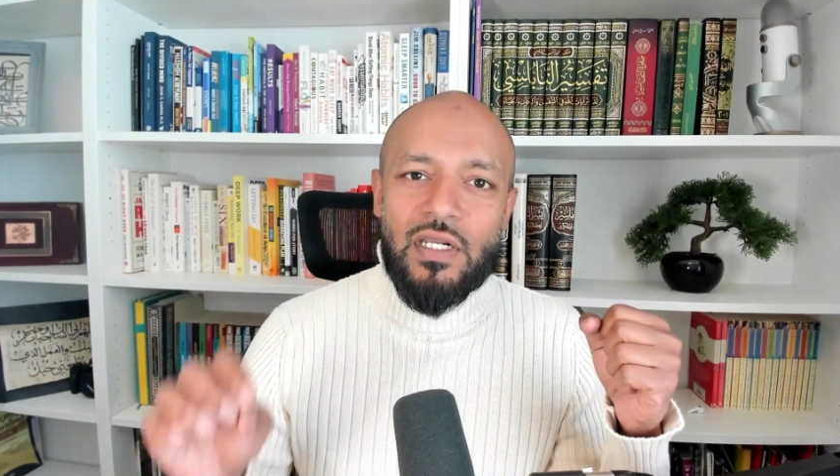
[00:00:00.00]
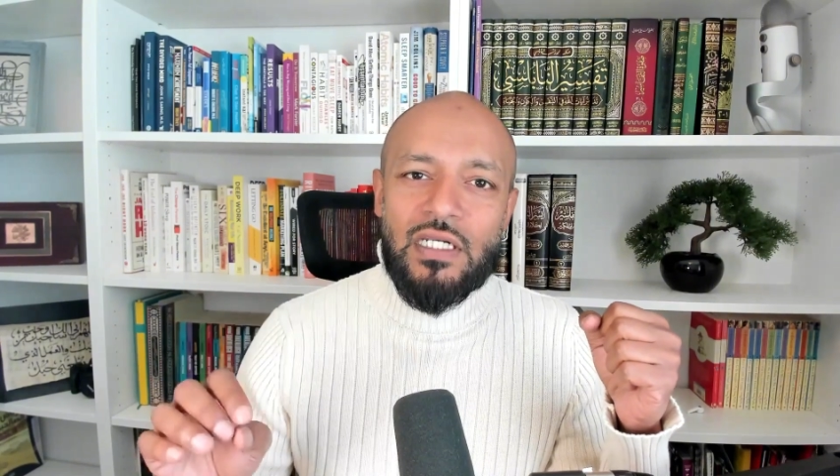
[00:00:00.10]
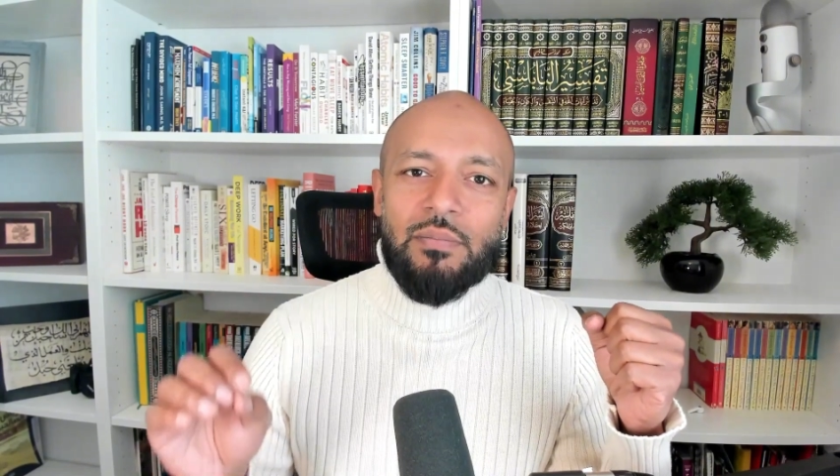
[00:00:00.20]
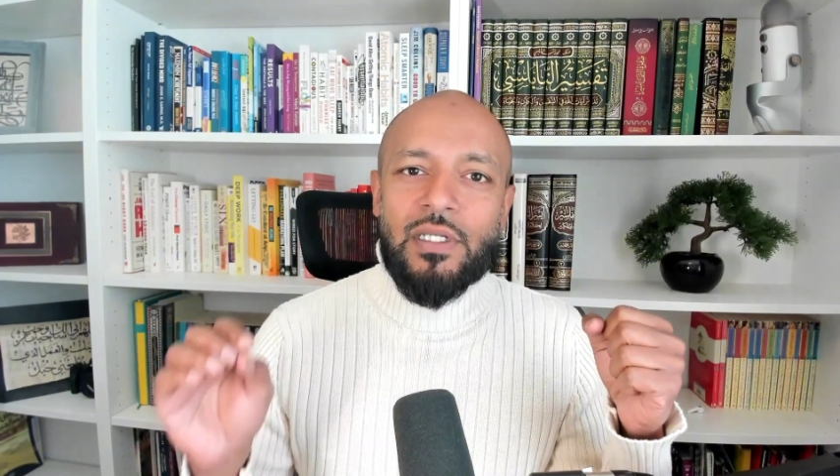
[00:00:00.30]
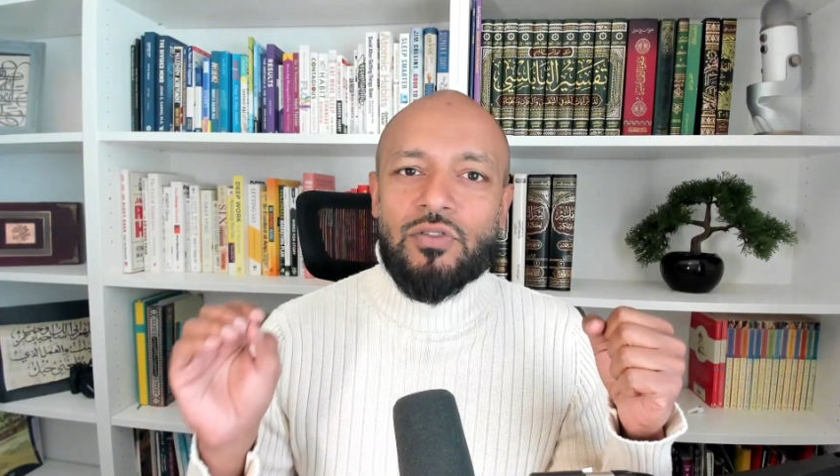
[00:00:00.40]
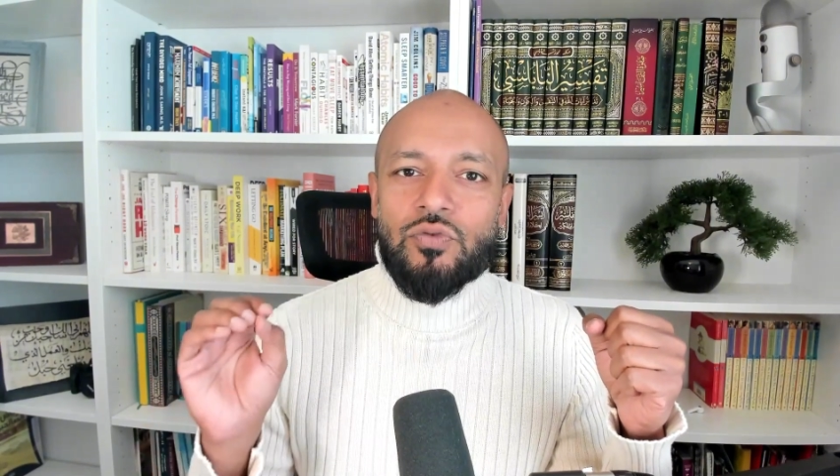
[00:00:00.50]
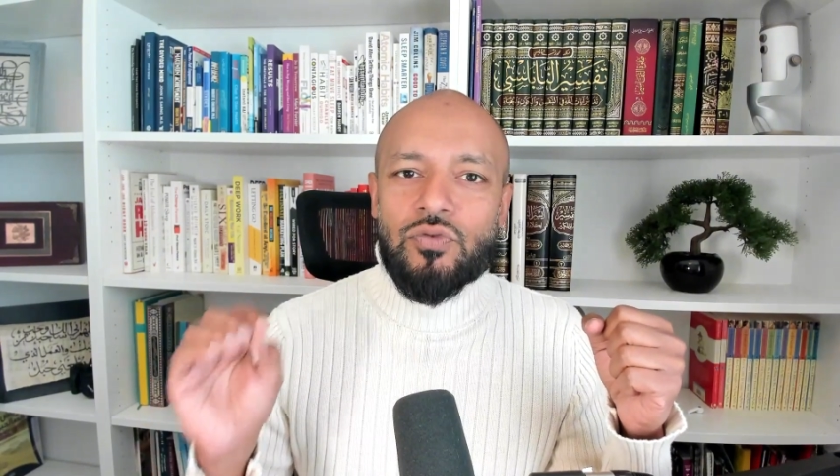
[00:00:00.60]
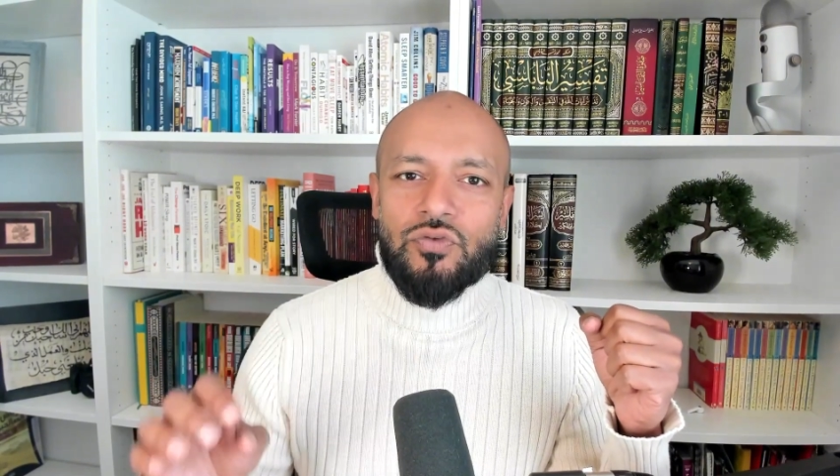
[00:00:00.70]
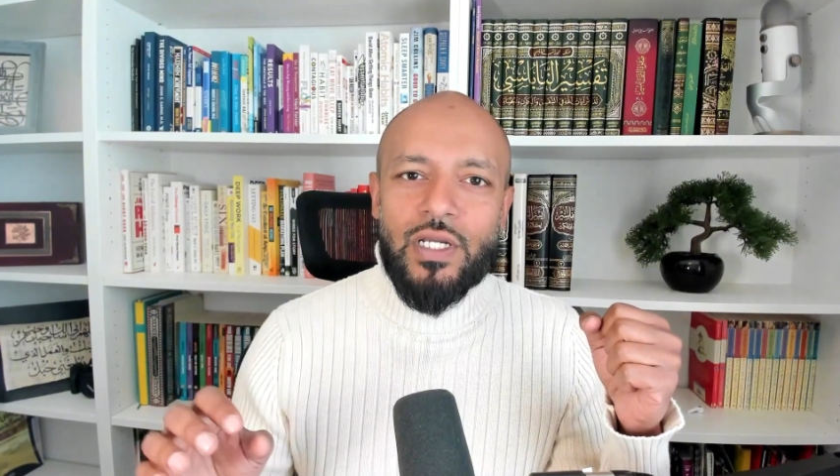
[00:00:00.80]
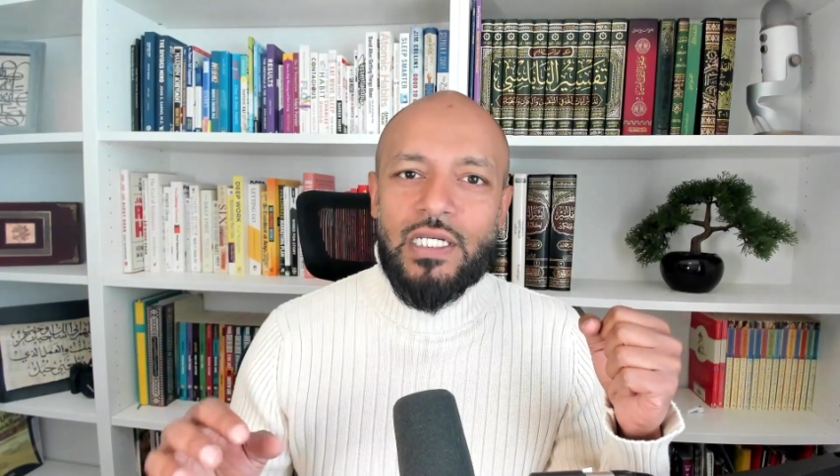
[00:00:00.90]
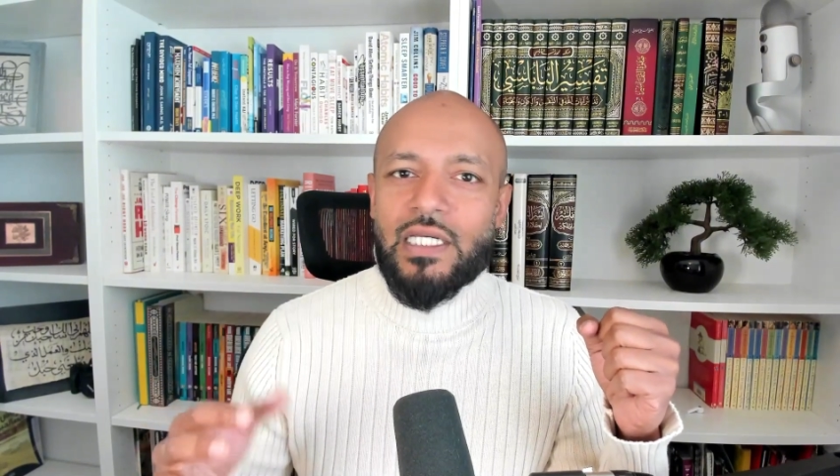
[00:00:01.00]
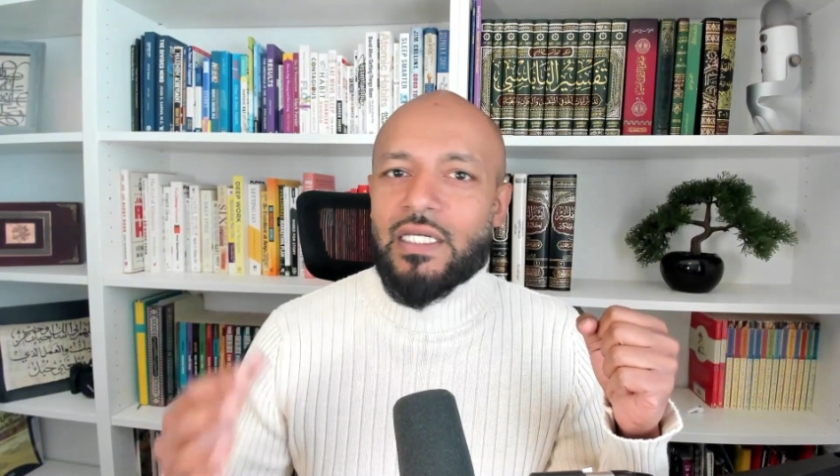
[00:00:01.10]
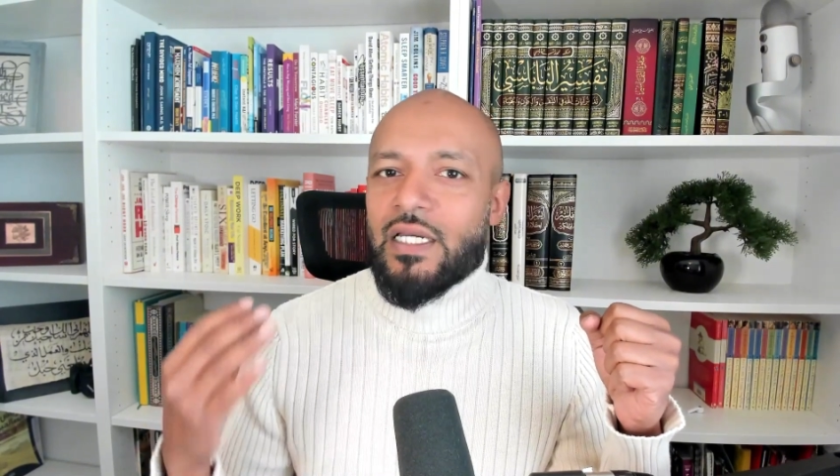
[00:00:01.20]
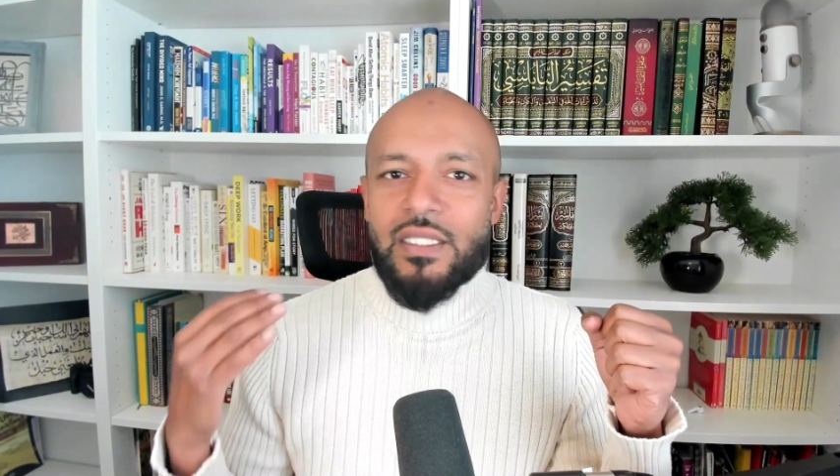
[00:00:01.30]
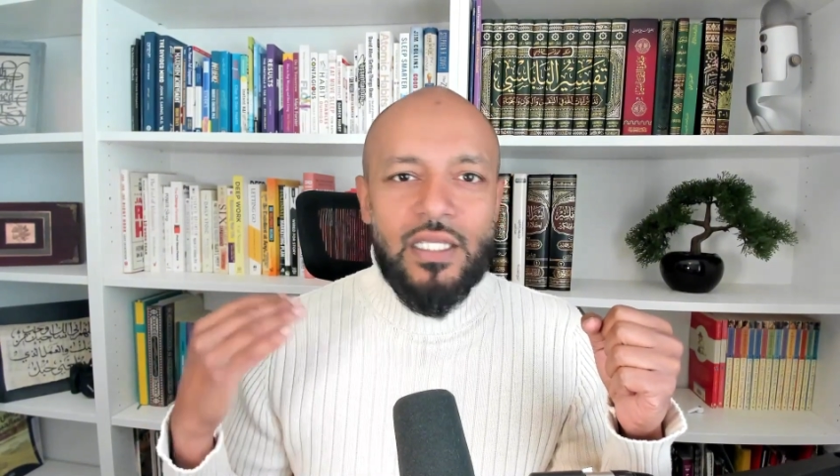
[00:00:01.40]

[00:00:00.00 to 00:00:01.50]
fundamental training